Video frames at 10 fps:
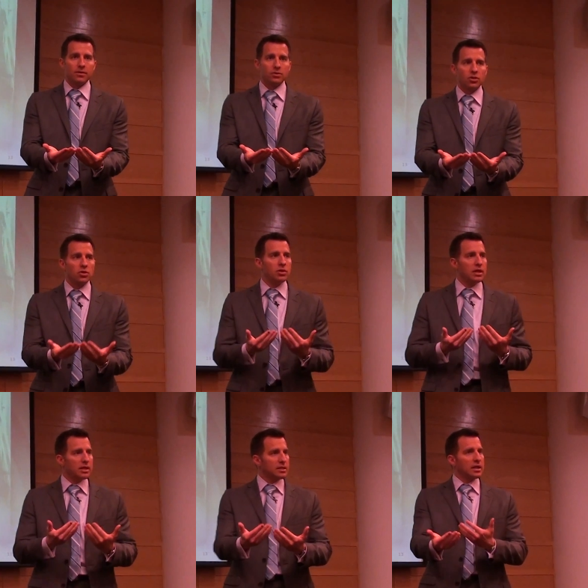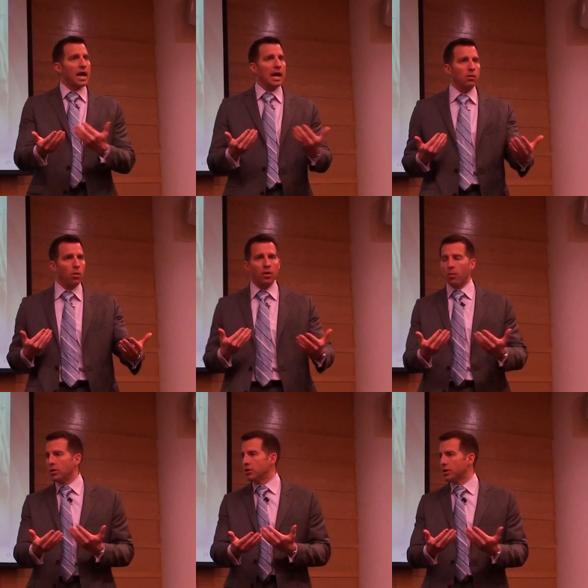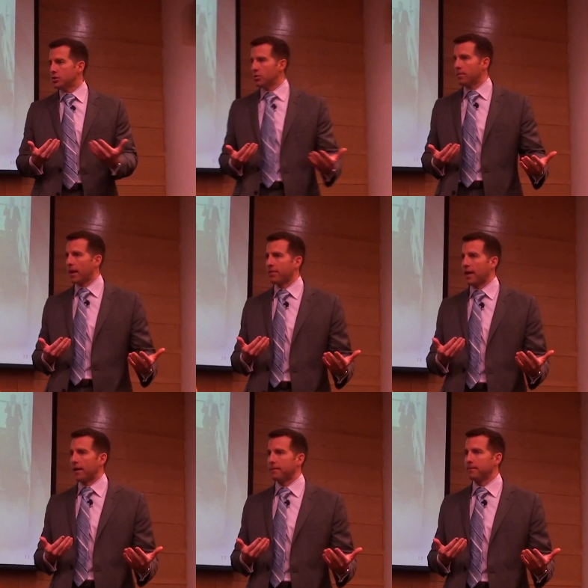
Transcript: So you need to decide what are you going to do about that.